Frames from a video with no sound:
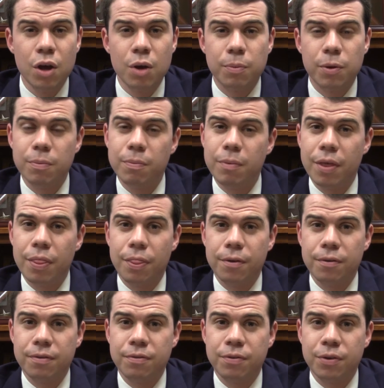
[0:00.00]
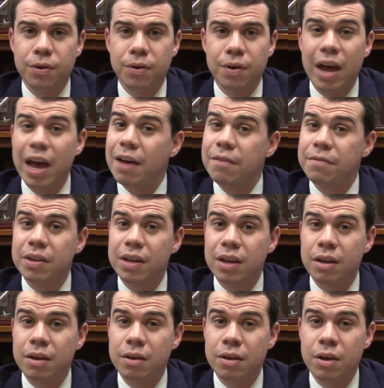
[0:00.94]
per month for
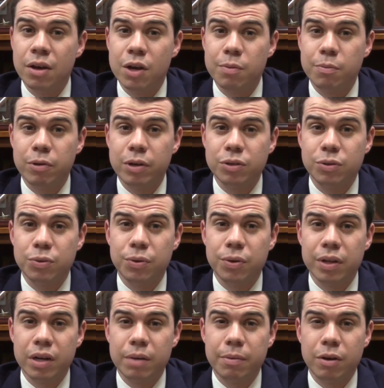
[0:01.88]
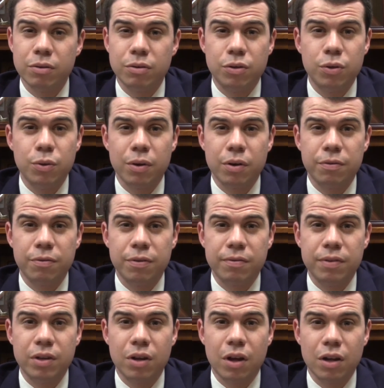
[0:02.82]
half-day preschool and about
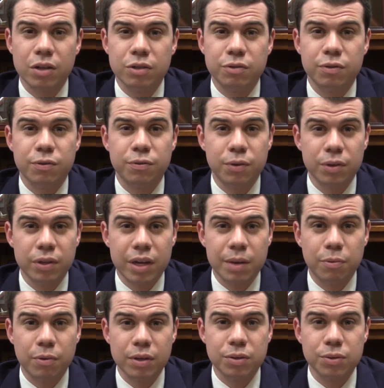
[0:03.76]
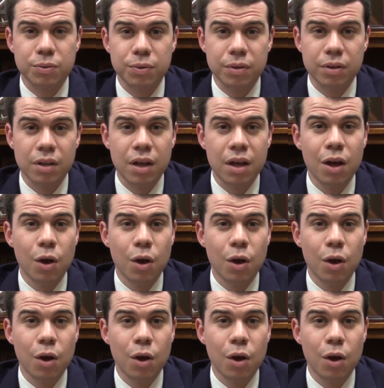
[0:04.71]
$250 for full-day preschool.